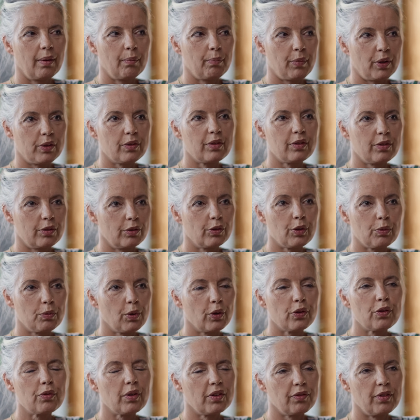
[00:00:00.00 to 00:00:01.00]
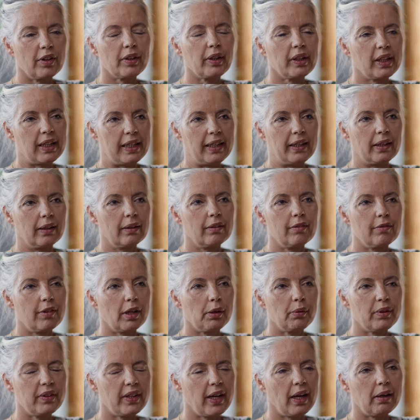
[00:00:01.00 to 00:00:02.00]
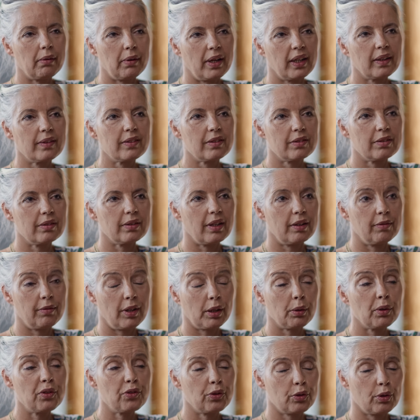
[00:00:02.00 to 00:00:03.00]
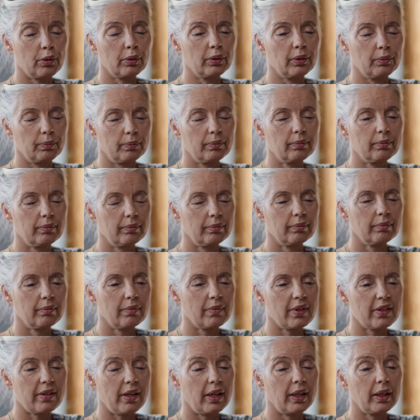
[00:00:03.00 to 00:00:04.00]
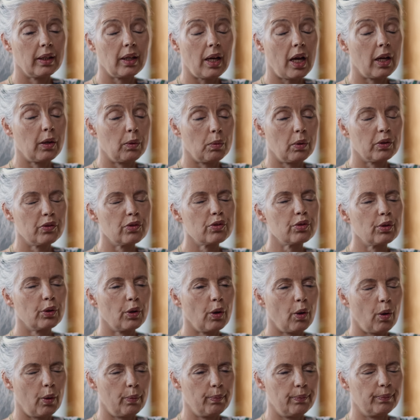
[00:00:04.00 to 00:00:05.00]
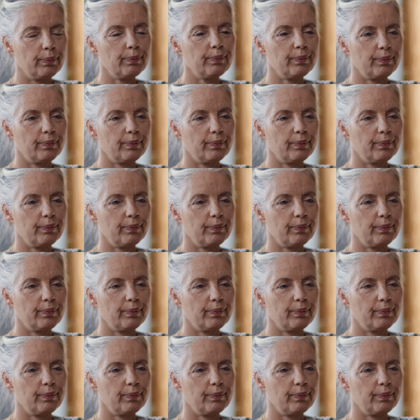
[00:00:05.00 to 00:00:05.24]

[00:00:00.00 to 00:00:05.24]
But the voice was very clear, very direct and very strong, saying, I want to go home.